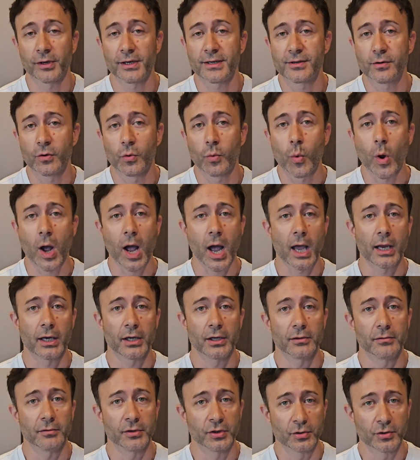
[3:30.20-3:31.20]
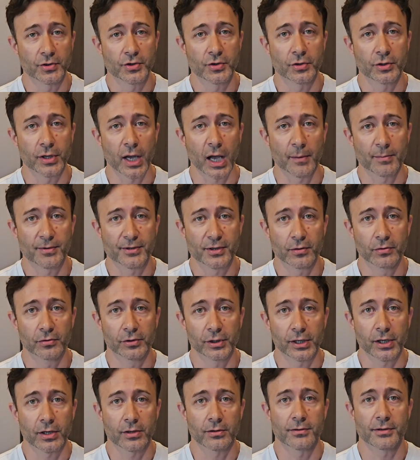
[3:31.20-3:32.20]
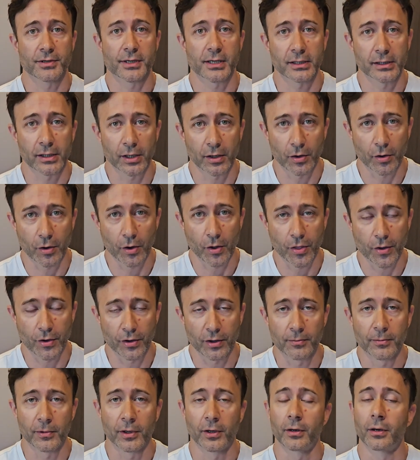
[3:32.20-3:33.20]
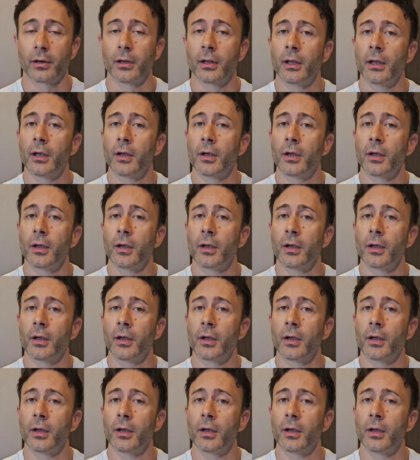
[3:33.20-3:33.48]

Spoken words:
reason why you should absolutely consider growth hormone